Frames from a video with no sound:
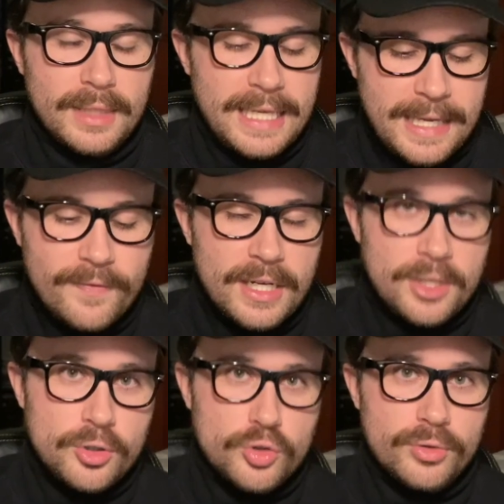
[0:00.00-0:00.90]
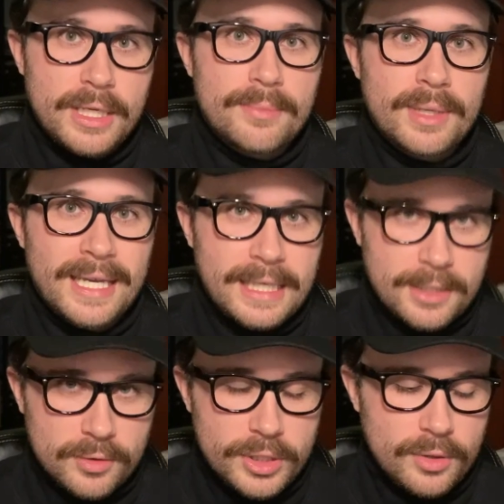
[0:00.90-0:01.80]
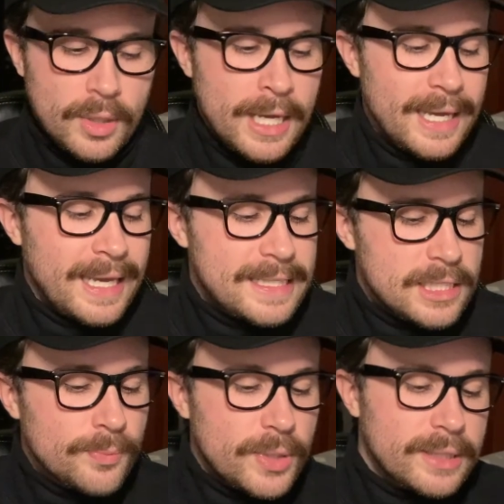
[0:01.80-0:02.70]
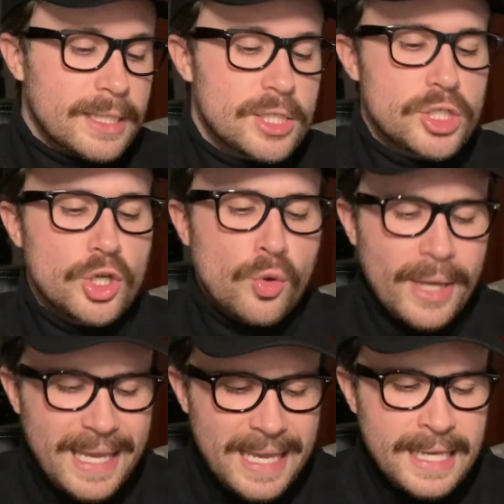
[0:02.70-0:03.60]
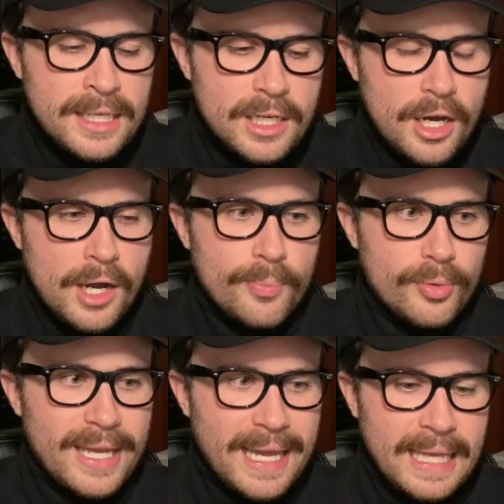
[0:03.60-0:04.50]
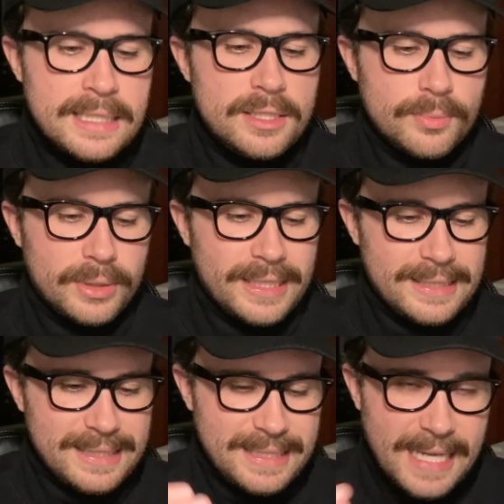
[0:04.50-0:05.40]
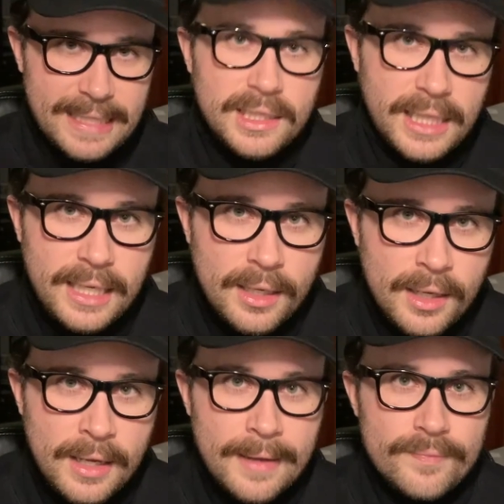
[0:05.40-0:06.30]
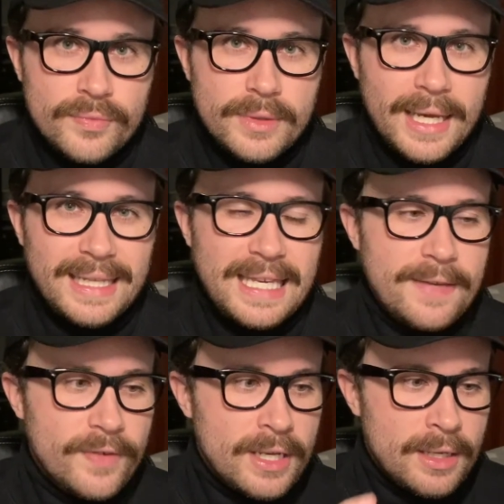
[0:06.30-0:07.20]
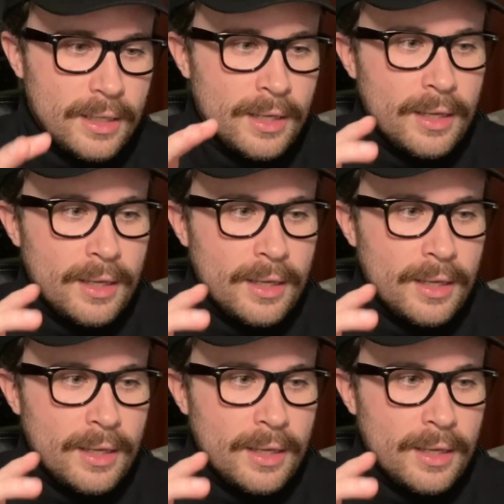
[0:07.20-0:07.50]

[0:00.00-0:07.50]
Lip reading: Even in your dream, it kills you. It's something that's so incomprehensibly deadly that even